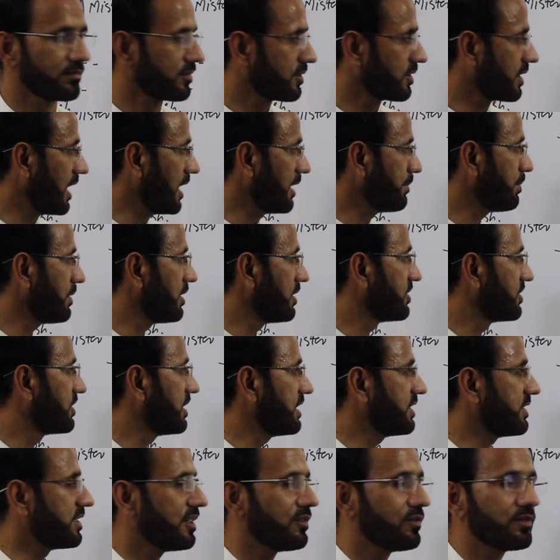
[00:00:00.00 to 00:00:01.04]
correct
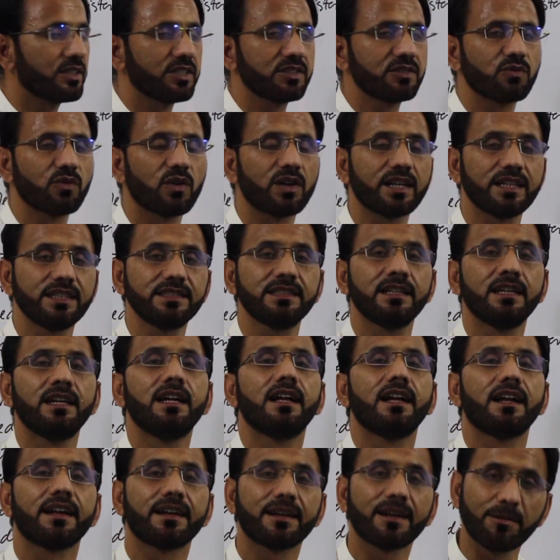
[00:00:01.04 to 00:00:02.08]
pronunciation of this word is
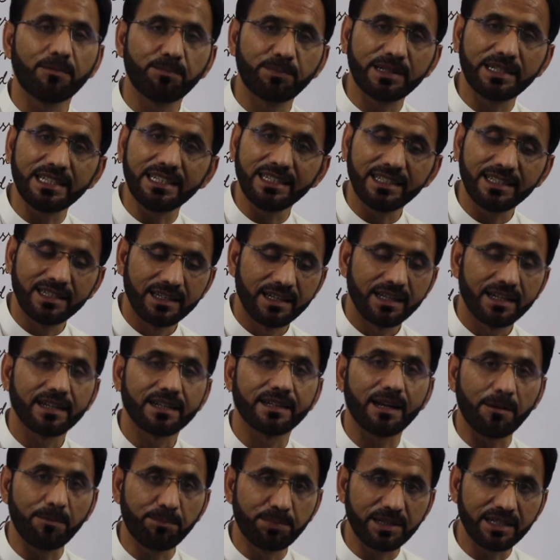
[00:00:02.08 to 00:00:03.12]
repre,
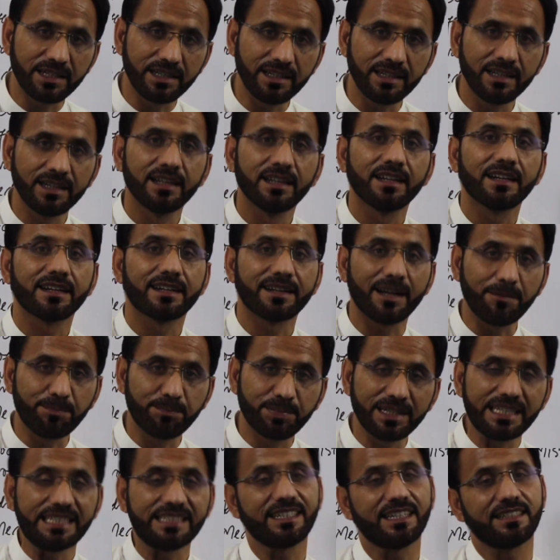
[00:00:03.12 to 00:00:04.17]
repre,
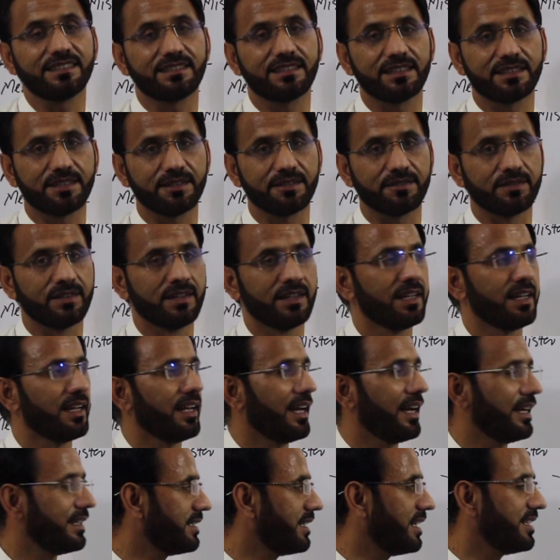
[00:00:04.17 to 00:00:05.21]
representative,
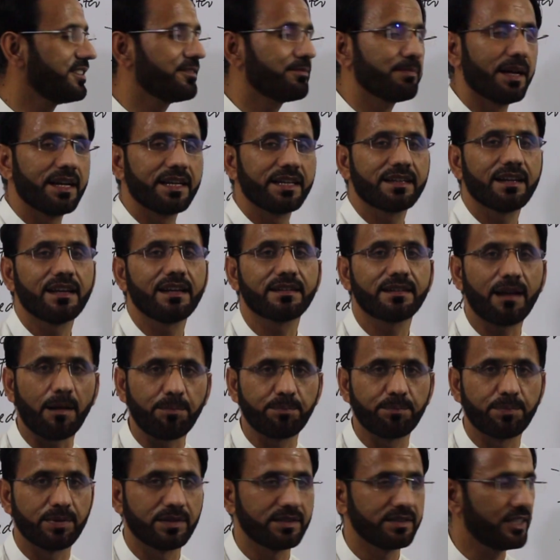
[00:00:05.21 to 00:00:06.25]
and that's medical
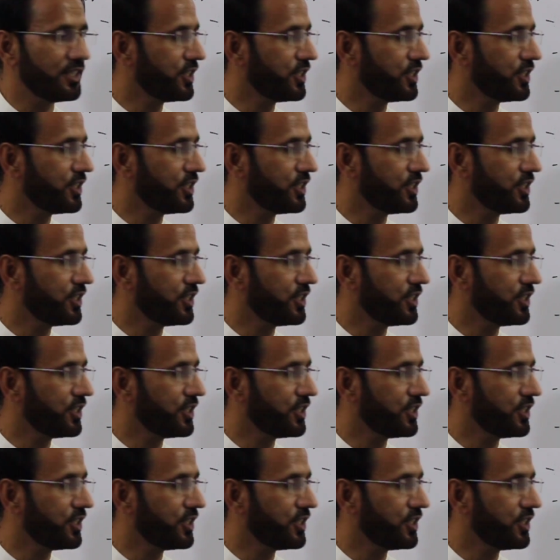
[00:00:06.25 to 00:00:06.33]
rep.